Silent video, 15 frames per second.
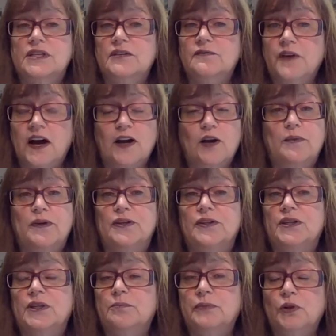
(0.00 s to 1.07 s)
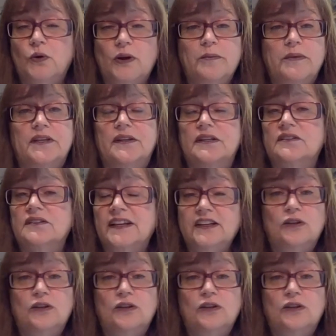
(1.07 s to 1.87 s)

the environment, the employment, the,